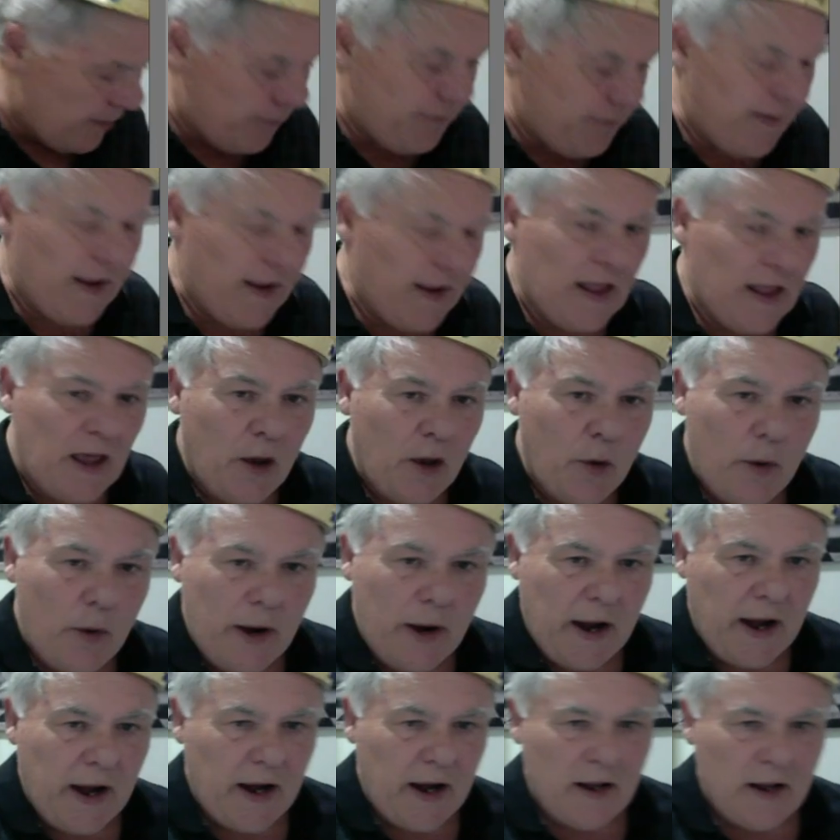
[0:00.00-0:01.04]
fellow
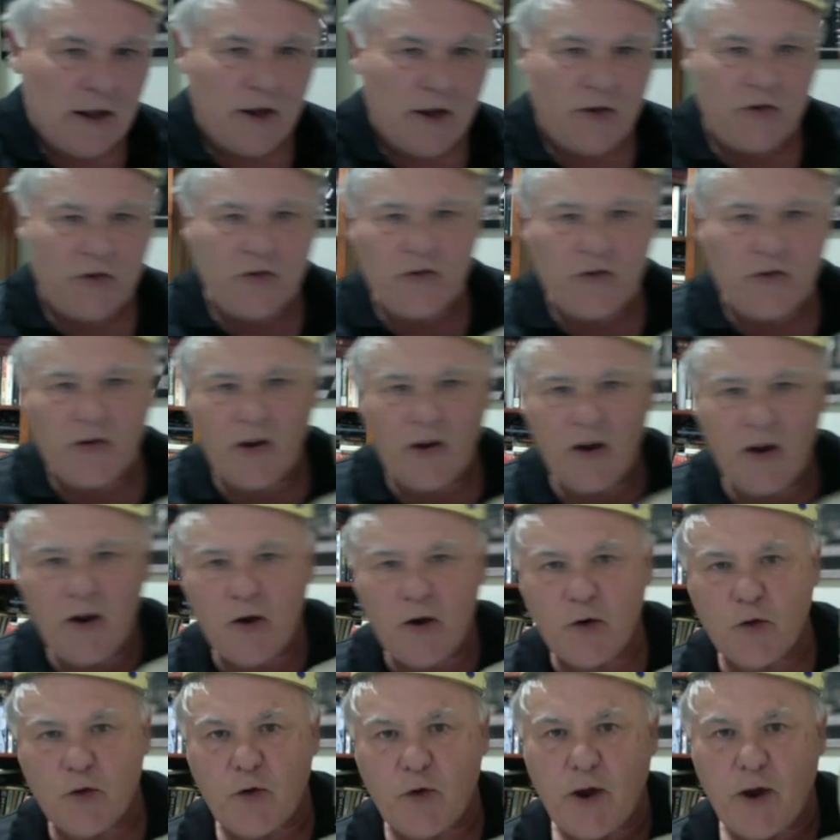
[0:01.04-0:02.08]
analyst,
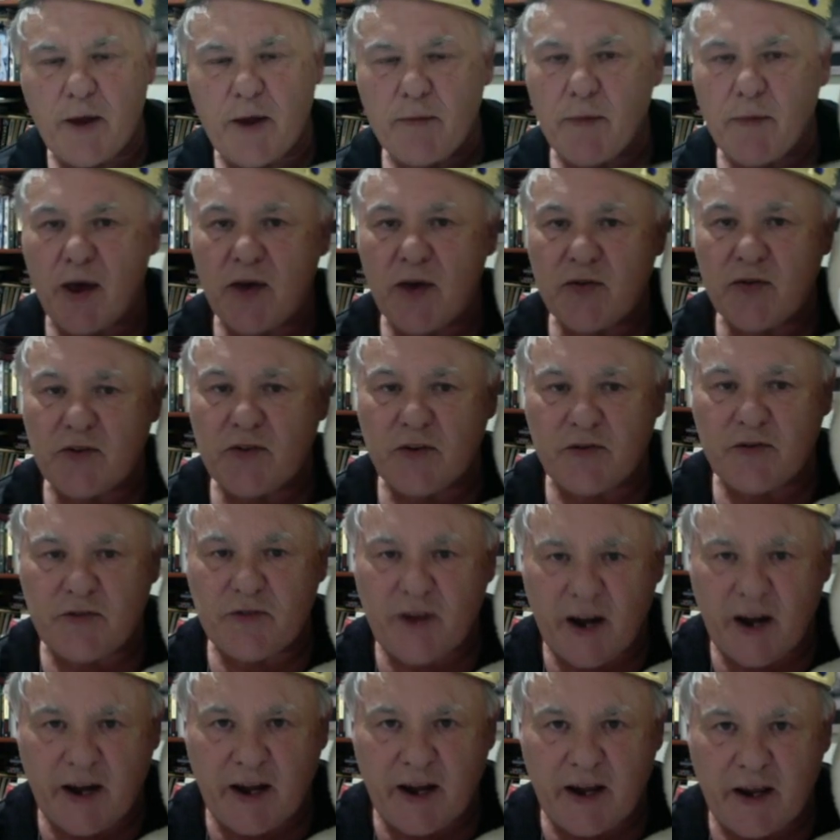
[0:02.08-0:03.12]
Grandmaster
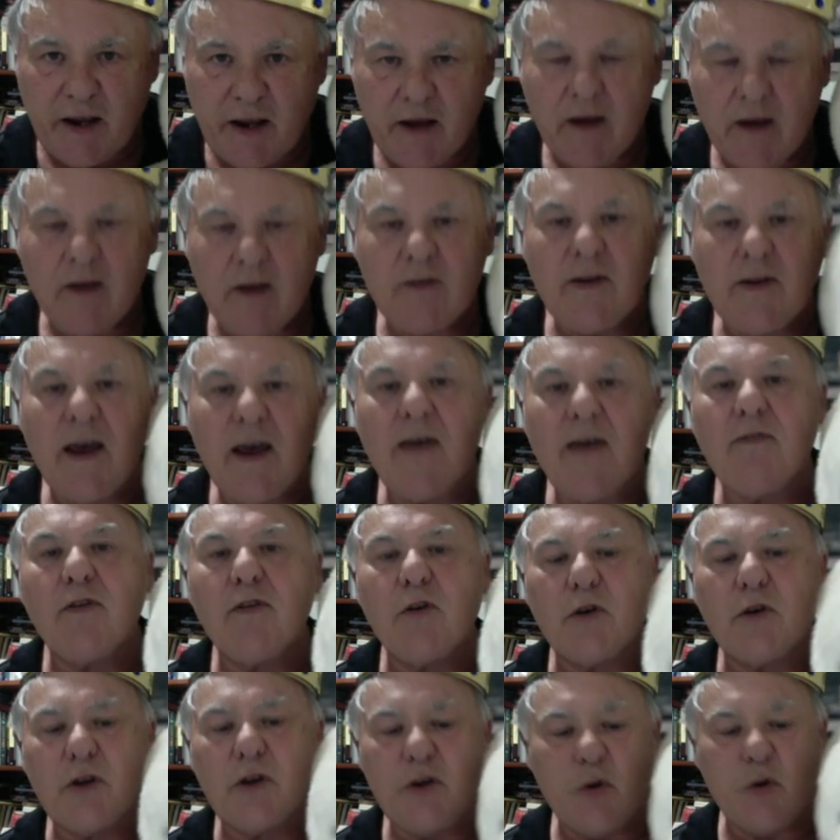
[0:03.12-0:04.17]
Teddy, to have a
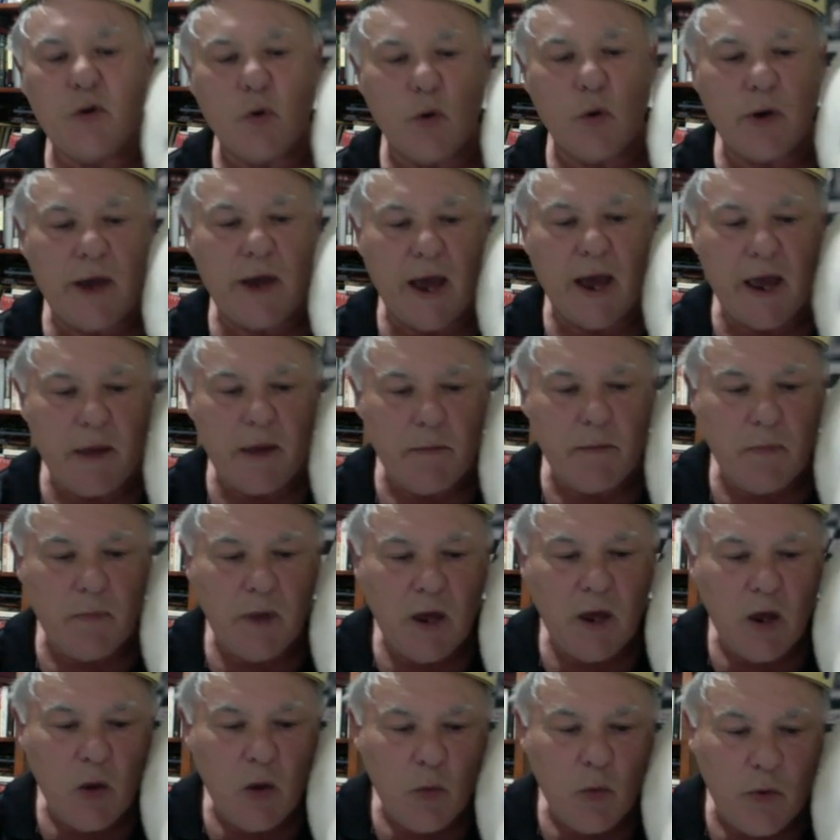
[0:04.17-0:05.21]
look at your game
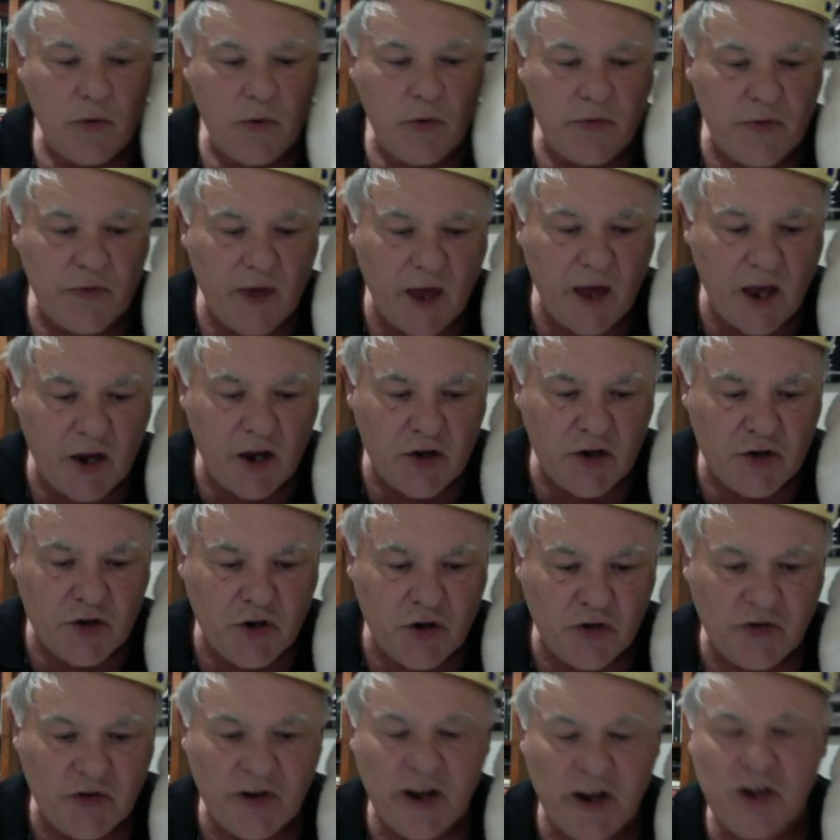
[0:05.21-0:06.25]
with
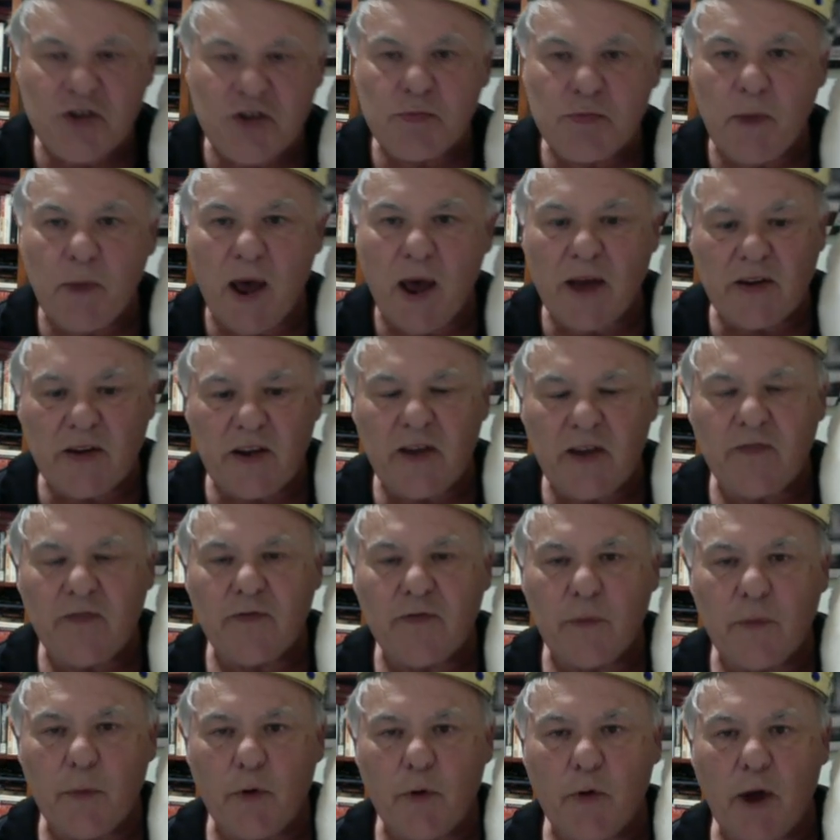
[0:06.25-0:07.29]
Shirzadheshmati
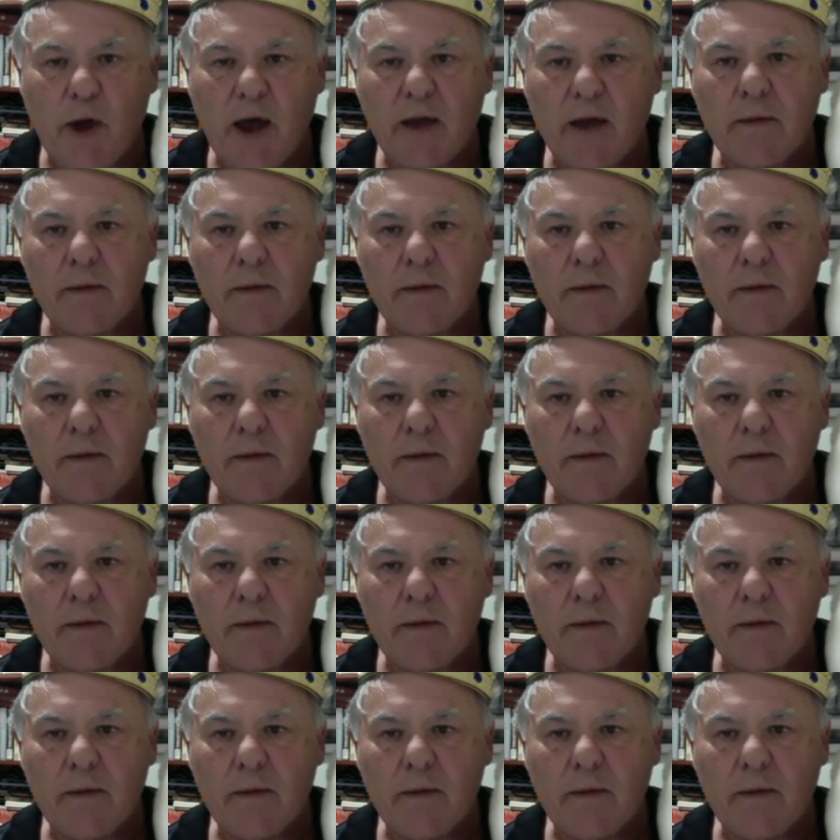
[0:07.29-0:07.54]
from Iran.